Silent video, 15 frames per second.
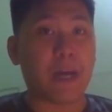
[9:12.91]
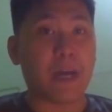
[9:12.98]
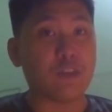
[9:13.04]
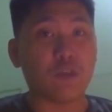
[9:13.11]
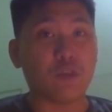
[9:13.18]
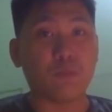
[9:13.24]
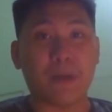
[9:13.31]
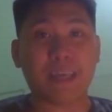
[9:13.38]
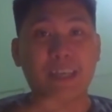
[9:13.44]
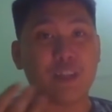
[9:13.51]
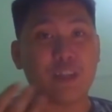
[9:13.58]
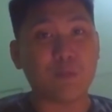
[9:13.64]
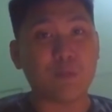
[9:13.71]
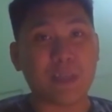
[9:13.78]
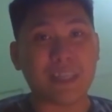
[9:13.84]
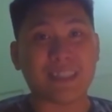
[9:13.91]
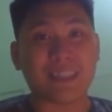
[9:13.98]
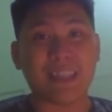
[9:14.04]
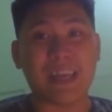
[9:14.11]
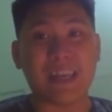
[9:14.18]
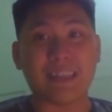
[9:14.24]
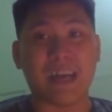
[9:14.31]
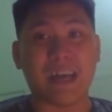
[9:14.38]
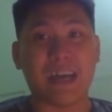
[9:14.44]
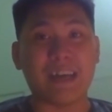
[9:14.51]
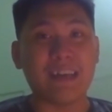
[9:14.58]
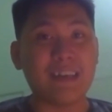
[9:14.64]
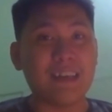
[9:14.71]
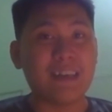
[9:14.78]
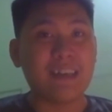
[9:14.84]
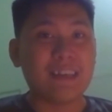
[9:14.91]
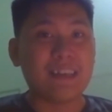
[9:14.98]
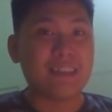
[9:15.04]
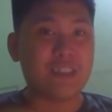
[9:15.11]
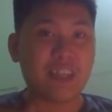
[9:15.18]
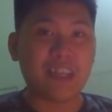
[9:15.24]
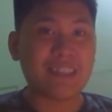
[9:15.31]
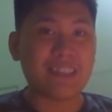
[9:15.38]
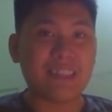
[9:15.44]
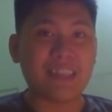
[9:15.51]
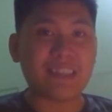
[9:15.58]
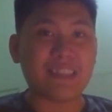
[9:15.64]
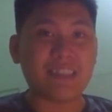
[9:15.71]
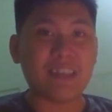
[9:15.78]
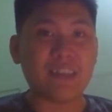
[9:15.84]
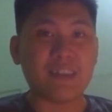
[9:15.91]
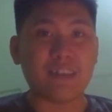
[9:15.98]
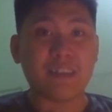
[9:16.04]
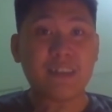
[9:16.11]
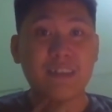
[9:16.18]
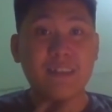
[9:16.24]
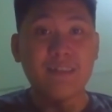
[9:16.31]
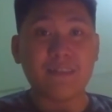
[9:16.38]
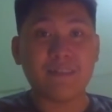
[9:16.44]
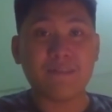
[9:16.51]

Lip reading: followed by Chloe Isleta just this year.